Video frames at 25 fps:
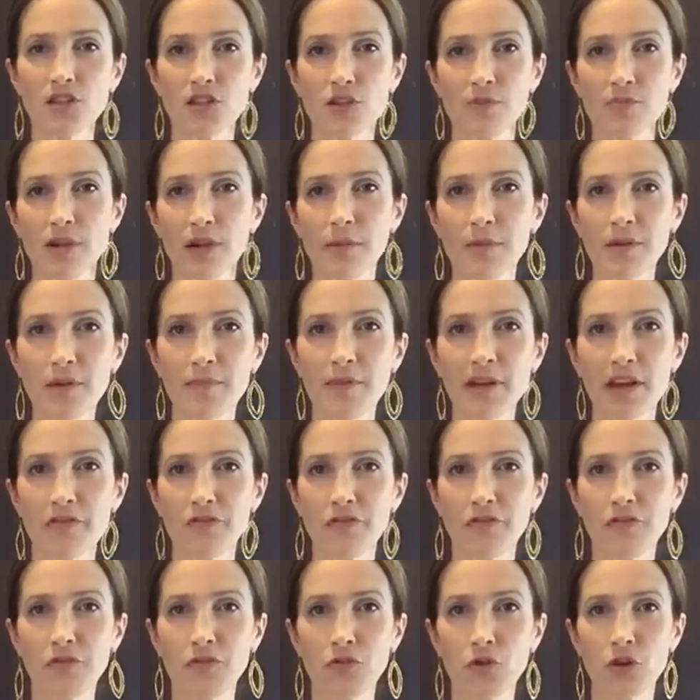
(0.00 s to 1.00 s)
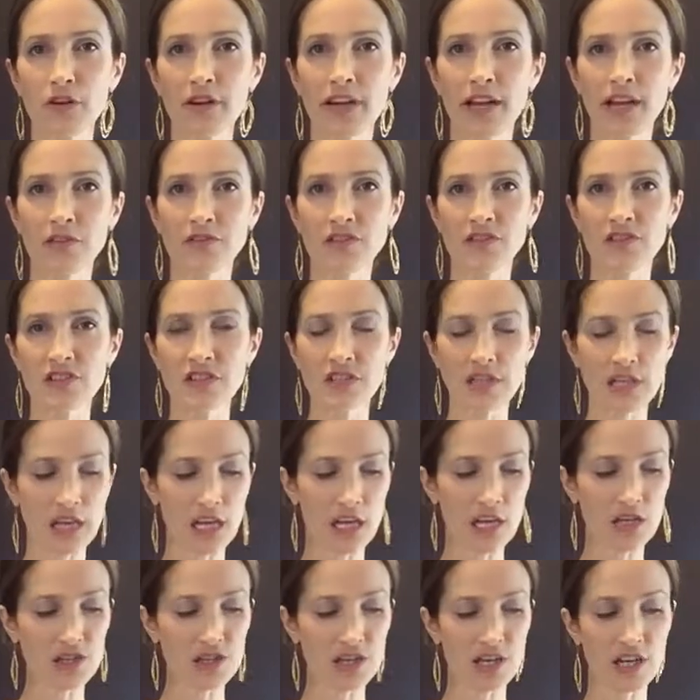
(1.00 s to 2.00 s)
So probably about 4 ounces
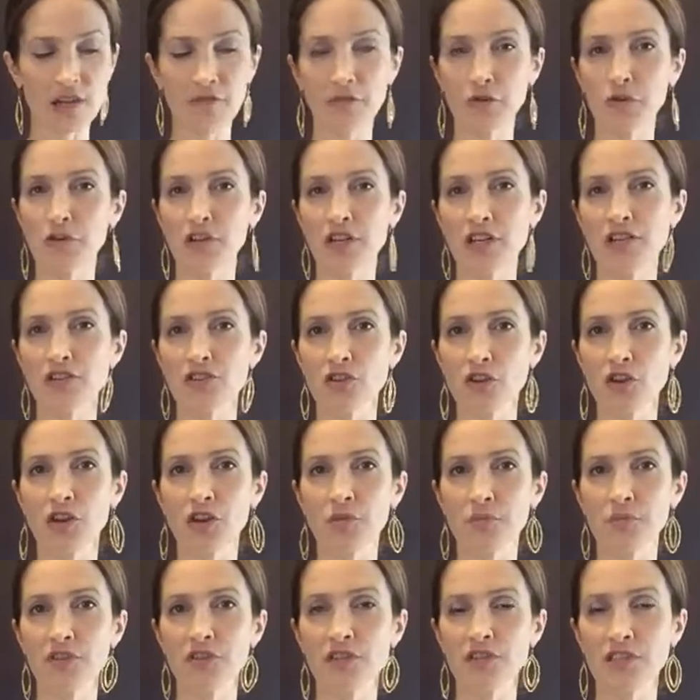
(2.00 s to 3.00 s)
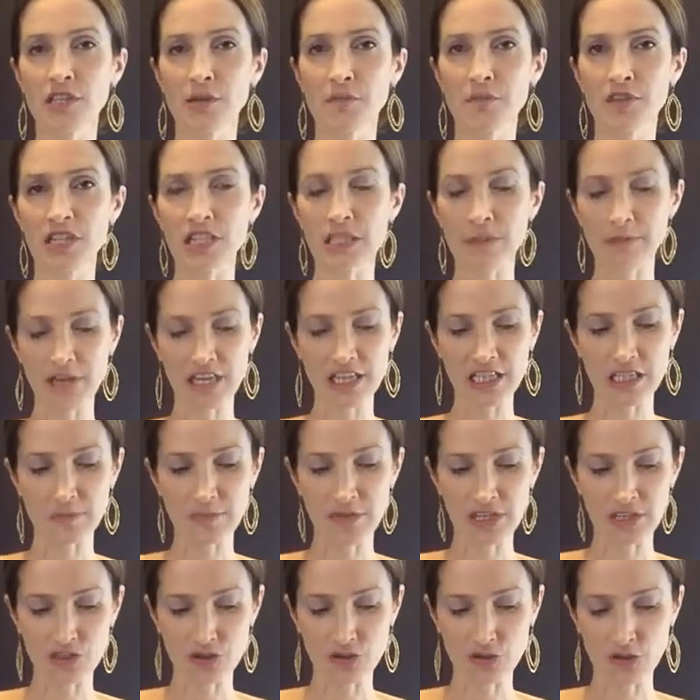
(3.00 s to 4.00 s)
each, and I've already started putting some of the
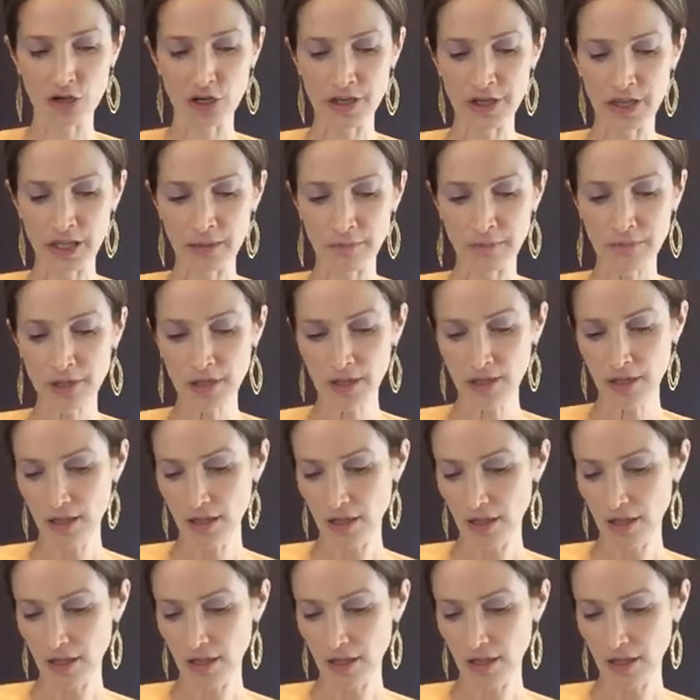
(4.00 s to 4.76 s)
spice mixture on them.